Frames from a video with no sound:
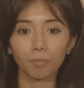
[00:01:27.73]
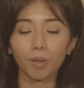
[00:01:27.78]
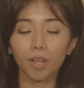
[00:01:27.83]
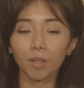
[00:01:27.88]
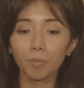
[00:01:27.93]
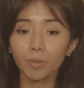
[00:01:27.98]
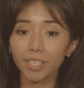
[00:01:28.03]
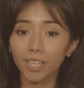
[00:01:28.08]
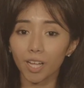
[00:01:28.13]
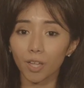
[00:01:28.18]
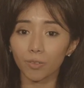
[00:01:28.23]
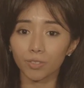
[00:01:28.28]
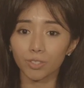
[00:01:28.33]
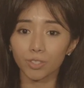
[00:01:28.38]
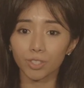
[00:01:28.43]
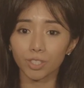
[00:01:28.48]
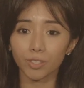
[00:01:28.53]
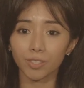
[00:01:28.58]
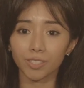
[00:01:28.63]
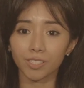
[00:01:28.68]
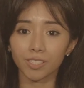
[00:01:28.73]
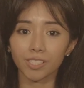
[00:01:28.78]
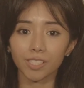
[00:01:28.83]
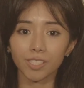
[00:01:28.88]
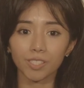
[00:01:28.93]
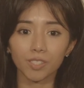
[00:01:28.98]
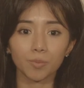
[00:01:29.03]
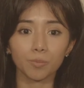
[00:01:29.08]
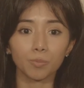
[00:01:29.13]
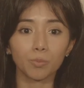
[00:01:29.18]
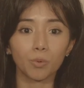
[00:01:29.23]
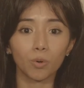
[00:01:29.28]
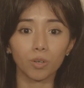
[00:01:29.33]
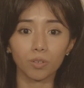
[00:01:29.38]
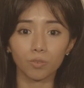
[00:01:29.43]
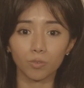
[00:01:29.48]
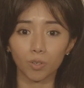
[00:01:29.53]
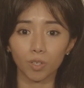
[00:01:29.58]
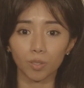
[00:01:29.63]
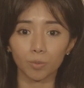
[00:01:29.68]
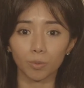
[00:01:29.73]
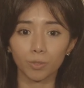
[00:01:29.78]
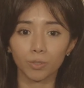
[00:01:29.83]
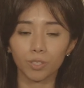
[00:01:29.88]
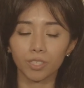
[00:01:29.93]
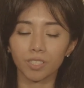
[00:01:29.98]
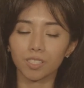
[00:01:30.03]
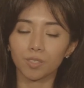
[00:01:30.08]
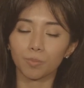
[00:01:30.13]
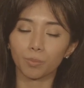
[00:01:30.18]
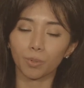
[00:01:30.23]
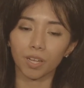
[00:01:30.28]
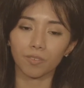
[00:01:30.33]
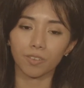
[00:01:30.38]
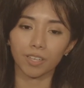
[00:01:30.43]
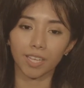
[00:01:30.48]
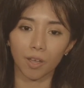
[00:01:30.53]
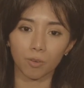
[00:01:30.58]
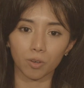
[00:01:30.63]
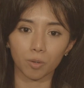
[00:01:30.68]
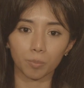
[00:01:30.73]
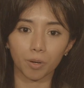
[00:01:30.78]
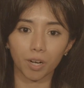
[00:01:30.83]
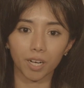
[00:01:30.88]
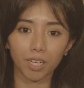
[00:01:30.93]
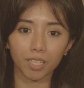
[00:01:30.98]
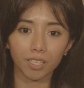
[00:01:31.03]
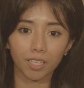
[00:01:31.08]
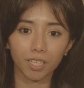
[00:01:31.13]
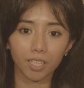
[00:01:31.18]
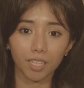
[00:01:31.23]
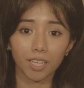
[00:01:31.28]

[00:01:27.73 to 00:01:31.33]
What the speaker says: Public health insurance is more affordable than its private counterpart,